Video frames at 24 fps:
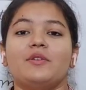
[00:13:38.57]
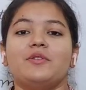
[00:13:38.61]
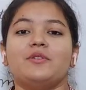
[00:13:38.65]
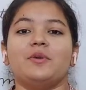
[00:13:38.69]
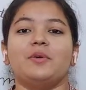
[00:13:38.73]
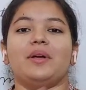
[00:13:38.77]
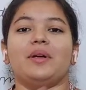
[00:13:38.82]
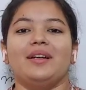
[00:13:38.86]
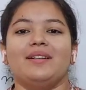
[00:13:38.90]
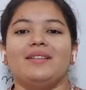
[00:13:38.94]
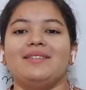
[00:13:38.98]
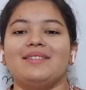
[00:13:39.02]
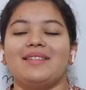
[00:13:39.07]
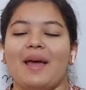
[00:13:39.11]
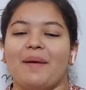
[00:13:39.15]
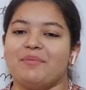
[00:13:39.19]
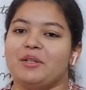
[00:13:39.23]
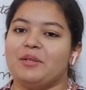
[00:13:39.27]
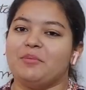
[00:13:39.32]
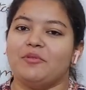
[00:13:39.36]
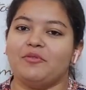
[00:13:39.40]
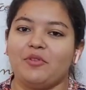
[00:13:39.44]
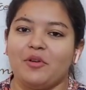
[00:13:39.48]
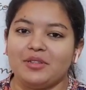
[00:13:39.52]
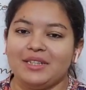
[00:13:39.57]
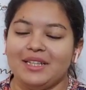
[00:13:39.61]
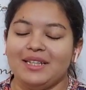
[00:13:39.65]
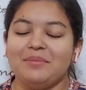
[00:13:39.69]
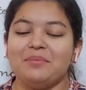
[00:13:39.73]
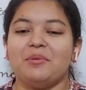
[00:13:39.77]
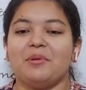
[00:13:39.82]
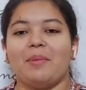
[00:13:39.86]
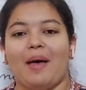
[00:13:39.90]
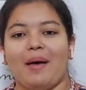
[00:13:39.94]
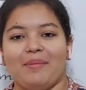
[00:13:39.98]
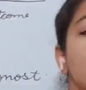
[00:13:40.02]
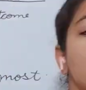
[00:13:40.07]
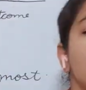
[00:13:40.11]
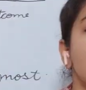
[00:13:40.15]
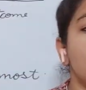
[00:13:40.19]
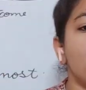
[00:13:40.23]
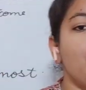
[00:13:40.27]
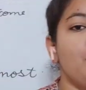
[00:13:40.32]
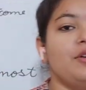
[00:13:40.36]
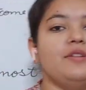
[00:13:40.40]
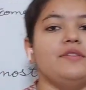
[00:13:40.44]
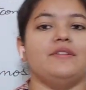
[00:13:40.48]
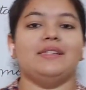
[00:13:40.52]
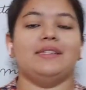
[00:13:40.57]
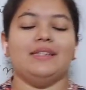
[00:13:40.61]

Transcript: So here's chapter number 14. First of all,